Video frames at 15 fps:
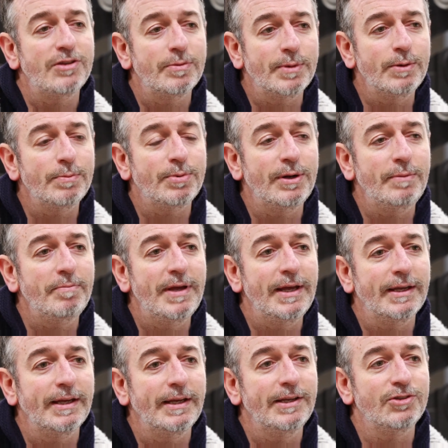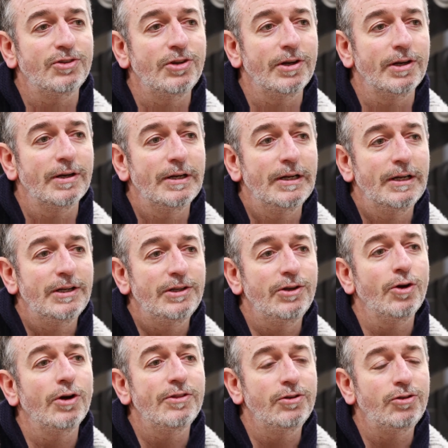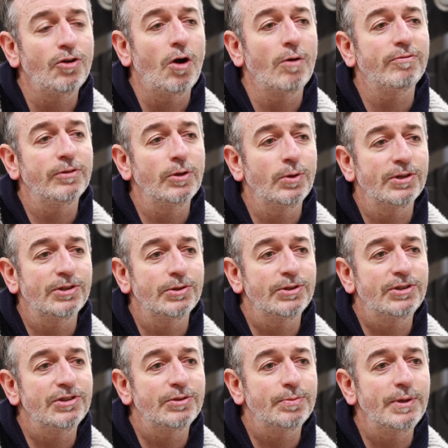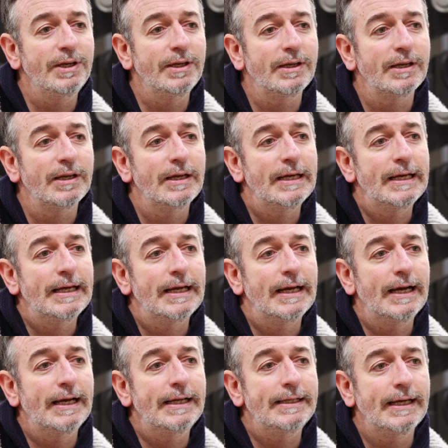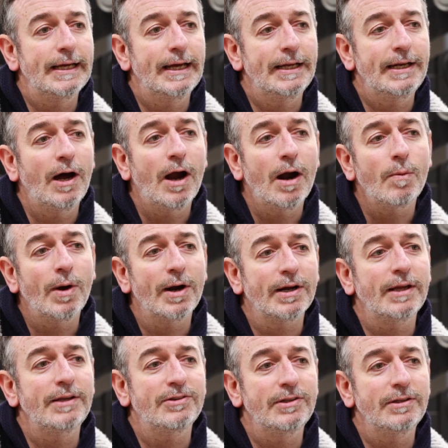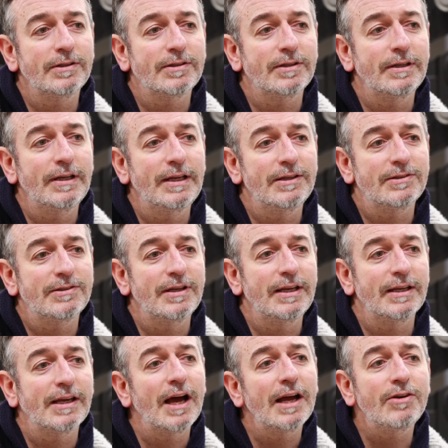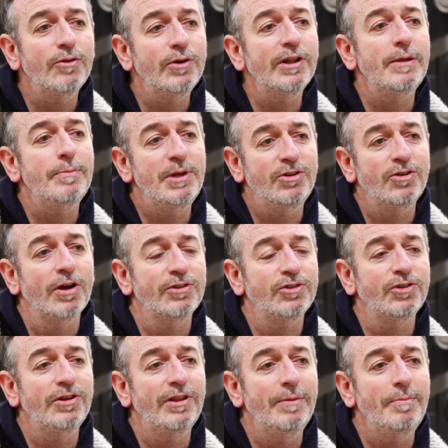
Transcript: about printmaking is you're on the shop floor, so to speak. And an artwork it can't really be judged in the